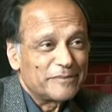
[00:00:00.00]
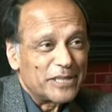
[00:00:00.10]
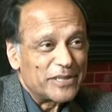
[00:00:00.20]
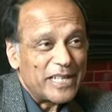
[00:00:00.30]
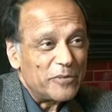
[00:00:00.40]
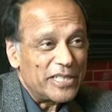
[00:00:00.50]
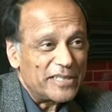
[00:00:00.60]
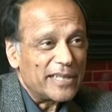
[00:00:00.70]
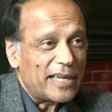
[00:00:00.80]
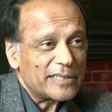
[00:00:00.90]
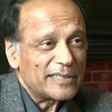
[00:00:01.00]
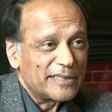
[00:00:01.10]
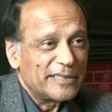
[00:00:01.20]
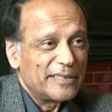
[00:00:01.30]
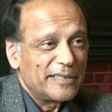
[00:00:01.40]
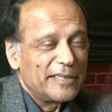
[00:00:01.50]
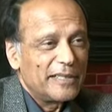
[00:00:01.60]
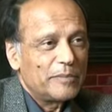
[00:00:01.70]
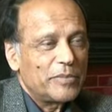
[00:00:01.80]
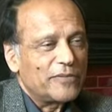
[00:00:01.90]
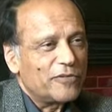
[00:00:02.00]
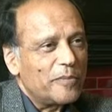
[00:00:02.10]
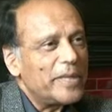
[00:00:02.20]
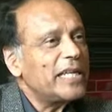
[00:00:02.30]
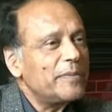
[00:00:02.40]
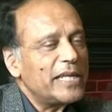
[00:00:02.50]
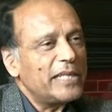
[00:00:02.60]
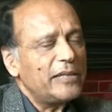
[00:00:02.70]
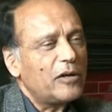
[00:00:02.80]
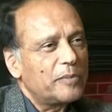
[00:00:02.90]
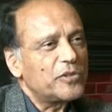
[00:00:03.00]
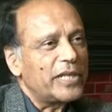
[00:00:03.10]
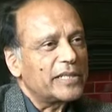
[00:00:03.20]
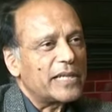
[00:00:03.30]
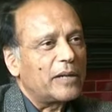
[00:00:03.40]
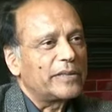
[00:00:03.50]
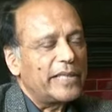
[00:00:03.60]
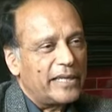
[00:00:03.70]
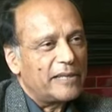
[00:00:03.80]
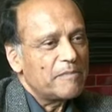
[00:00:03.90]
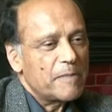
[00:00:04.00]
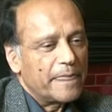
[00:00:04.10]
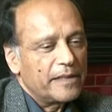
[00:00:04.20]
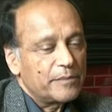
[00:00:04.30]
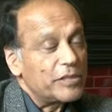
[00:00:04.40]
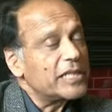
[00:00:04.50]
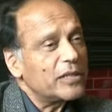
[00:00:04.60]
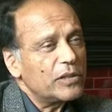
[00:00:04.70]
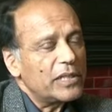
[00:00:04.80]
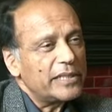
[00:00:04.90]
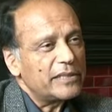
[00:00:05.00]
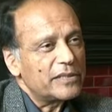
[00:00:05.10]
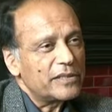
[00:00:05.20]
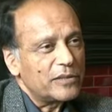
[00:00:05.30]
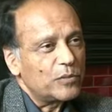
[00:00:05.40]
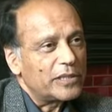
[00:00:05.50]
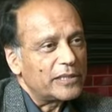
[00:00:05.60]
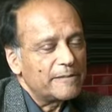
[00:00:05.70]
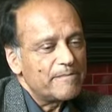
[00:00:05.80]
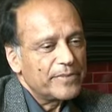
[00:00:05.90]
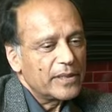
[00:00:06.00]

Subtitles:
It's anybody's guess. But for many, many objects out there, particularly in the third world,